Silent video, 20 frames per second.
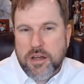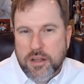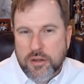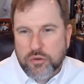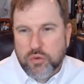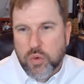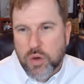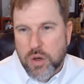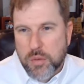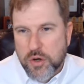This
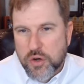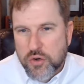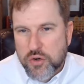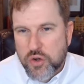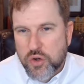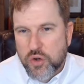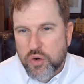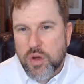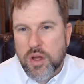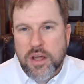is what I'm going to
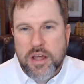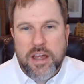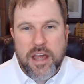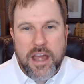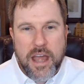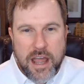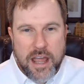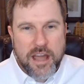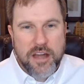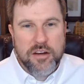do.
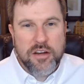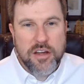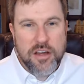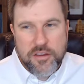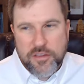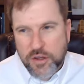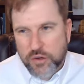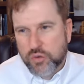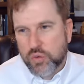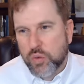And
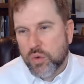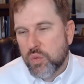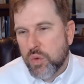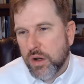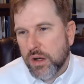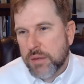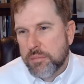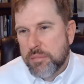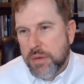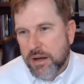this would
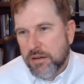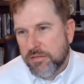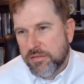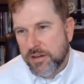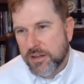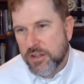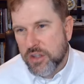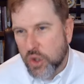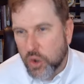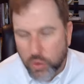really
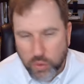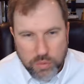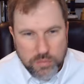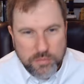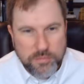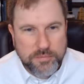benefit you.